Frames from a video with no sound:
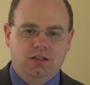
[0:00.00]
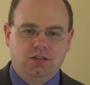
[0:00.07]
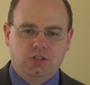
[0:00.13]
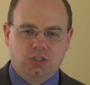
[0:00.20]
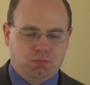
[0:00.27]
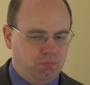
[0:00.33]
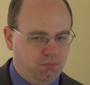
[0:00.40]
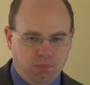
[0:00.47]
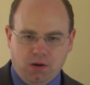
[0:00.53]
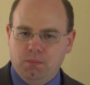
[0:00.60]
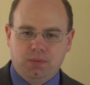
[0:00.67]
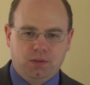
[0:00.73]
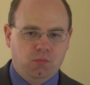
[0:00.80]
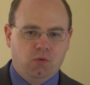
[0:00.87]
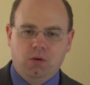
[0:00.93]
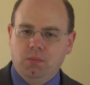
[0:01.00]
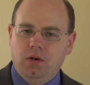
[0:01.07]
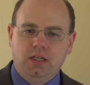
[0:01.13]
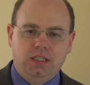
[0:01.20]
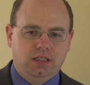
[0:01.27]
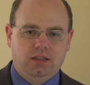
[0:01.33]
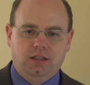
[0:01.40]
just pumping more
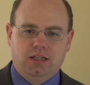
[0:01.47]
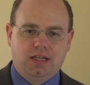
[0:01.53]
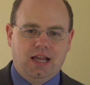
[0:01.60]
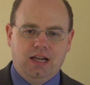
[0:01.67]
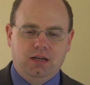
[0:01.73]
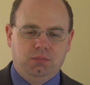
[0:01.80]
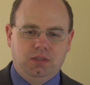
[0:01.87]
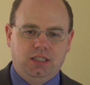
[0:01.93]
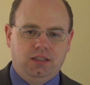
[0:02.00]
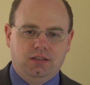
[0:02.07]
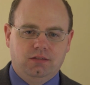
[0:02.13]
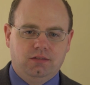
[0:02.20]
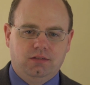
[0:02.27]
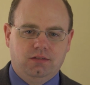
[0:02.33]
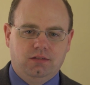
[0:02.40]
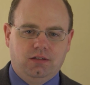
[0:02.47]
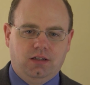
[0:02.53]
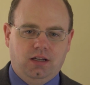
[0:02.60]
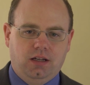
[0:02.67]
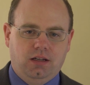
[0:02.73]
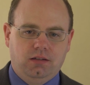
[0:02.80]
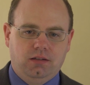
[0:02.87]
money into the economy,
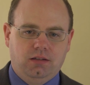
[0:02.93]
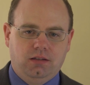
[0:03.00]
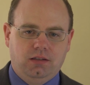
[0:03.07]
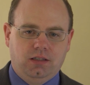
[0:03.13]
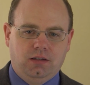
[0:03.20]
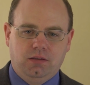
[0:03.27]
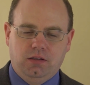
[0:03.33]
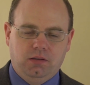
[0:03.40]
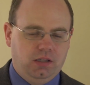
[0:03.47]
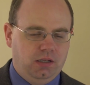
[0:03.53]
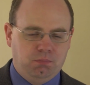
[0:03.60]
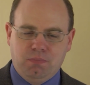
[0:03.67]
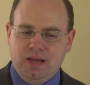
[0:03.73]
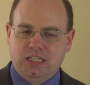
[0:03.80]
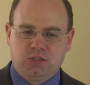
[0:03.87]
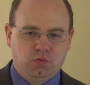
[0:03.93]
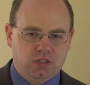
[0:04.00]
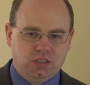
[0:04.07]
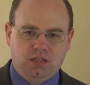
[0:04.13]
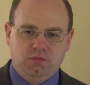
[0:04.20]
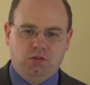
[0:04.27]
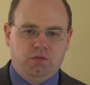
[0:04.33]
at best would
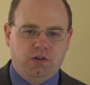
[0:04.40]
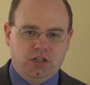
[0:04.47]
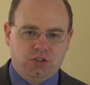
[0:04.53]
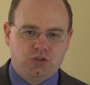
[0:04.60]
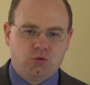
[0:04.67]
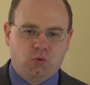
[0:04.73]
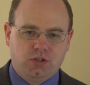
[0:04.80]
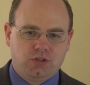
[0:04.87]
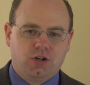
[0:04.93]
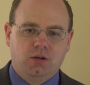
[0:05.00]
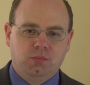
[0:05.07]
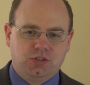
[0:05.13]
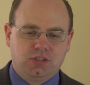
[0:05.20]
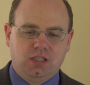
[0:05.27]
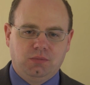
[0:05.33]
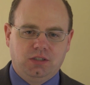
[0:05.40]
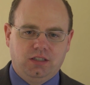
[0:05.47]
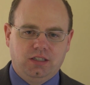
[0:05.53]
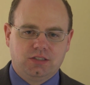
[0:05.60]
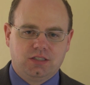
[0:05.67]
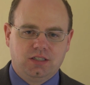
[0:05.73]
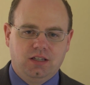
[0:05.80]
just give you a very short-term
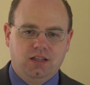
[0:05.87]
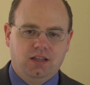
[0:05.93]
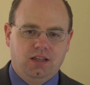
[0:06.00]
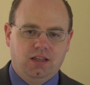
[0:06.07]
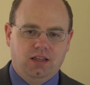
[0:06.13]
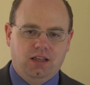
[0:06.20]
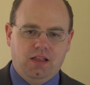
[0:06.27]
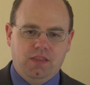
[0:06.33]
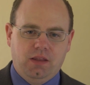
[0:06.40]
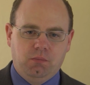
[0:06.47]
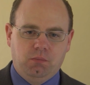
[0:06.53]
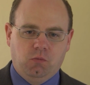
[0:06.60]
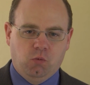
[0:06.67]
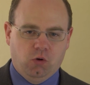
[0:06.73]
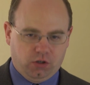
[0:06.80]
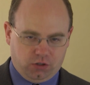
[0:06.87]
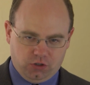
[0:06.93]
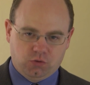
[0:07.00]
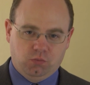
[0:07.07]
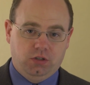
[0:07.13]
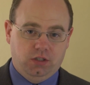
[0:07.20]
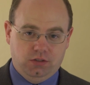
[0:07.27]
stimulus, and then
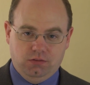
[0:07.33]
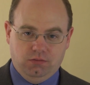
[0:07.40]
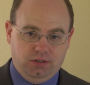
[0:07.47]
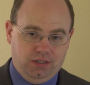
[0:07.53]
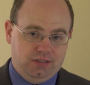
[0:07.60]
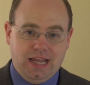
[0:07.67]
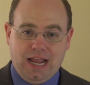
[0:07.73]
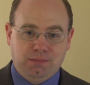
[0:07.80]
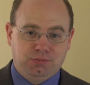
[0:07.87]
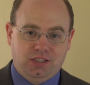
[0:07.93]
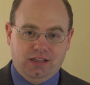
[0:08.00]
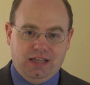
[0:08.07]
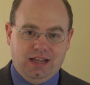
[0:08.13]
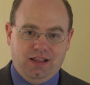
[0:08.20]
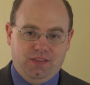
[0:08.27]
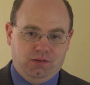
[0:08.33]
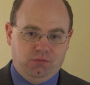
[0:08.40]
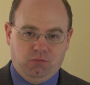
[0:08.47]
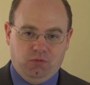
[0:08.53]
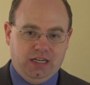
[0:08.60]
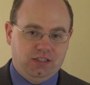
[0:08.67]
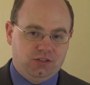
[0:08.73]
workers would adapt to that and
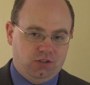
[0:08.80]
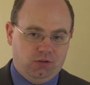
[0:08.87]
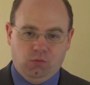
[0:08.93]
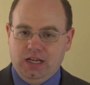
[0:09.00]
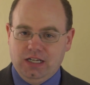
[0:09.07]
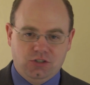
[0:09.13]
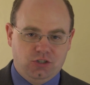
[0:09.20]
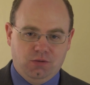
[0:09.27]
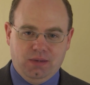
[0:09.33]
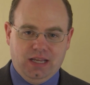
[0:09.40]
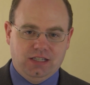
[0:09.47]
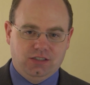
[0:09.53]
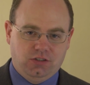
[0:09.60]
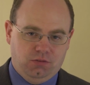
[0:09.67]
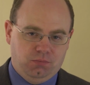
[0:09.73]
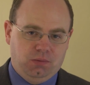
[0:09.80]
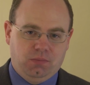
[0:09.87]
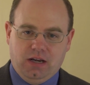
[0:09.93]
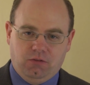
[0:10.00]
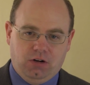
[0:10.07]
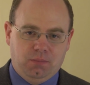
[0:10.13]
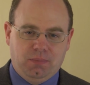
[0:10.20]
then raise their wage demands, and you'd be
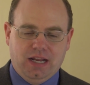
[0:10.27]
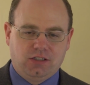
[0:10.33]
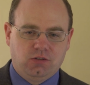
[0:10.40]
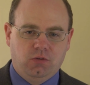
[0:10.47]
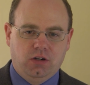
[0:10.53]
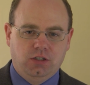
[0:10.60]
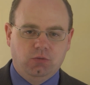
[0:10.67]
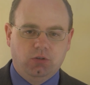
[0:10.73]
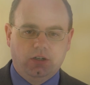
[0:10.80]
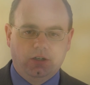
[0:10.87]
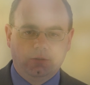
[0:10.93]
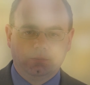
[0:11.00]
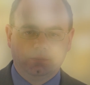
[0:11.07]
right back to where you were.